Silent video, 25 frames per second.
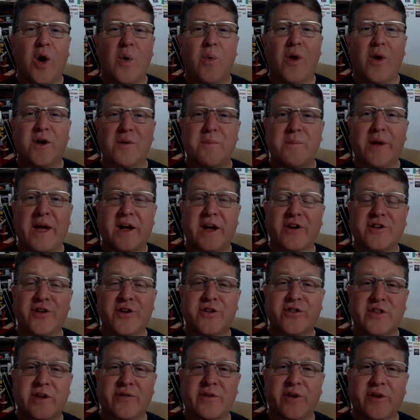Welcome back to
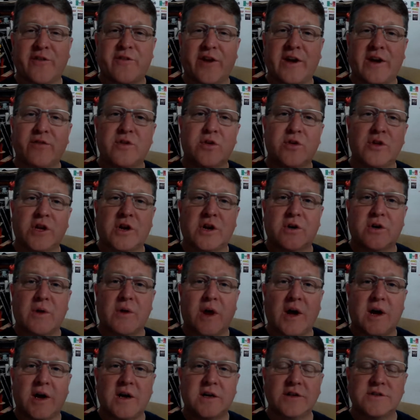75Dually
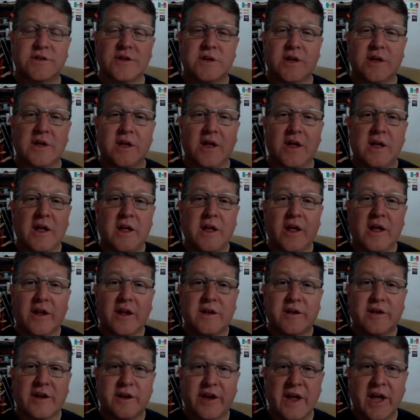Garage.
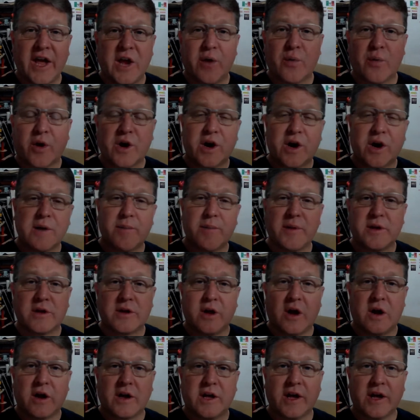Today we're going to be
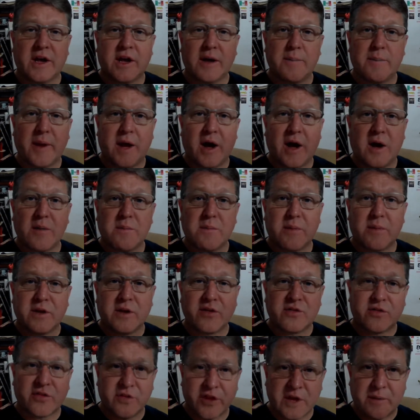talking about my
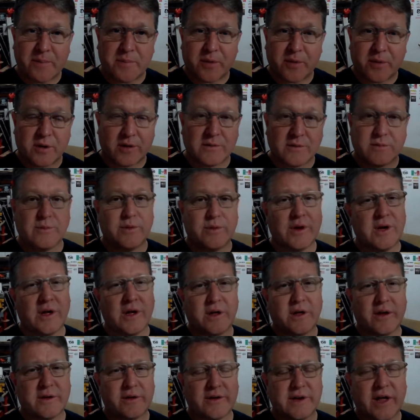sleeper.
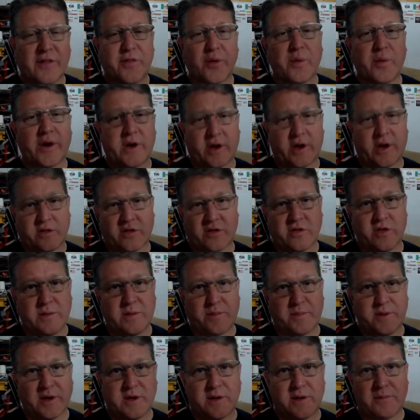Well, not the one I
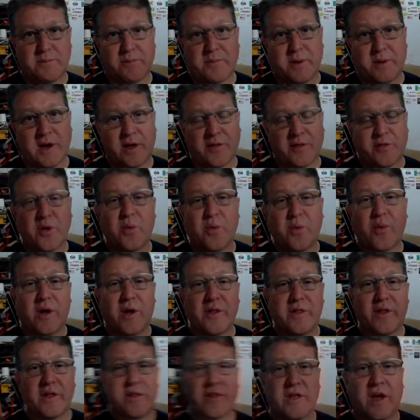sleep in, but the one
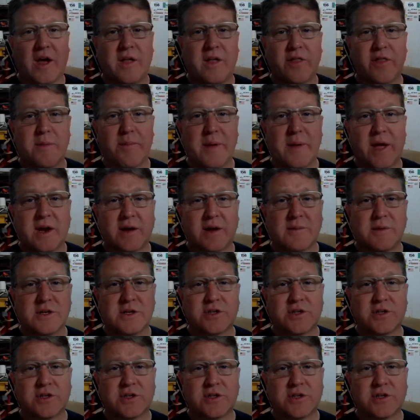that's on the back of my